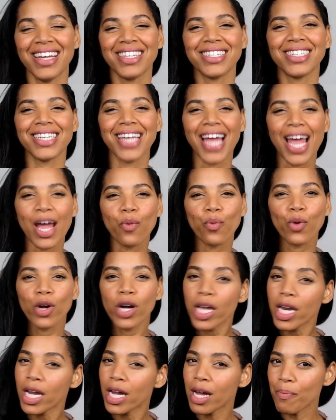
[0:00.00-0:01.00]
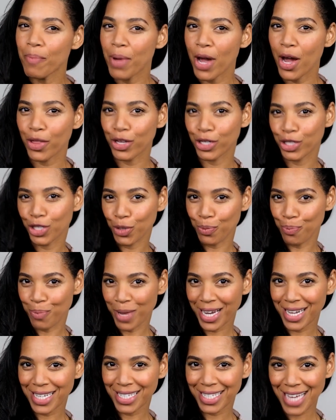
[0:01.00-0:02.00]
Today, we're going to compare the two
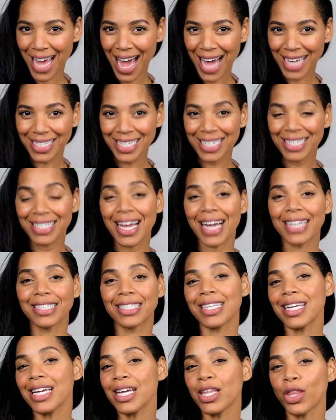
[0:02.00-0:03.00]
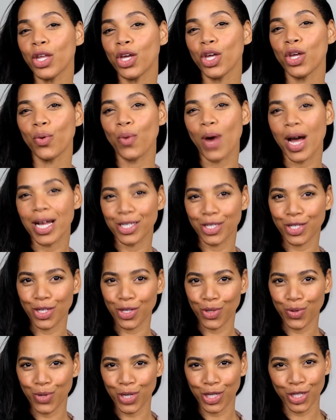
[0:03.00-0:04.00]
biggest casting sites in the U.S. so
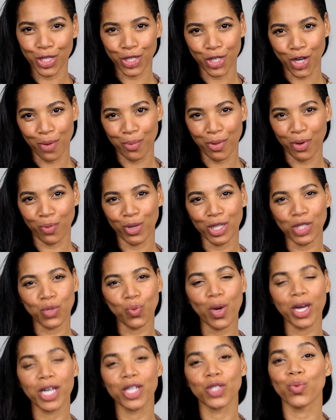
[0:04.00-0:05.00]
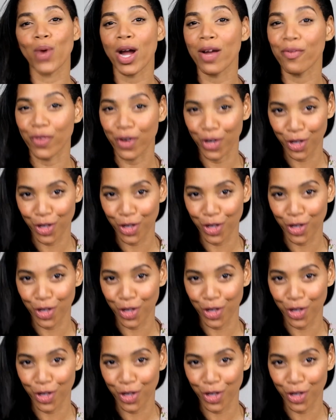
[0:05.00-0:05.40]
you can determine which one is right for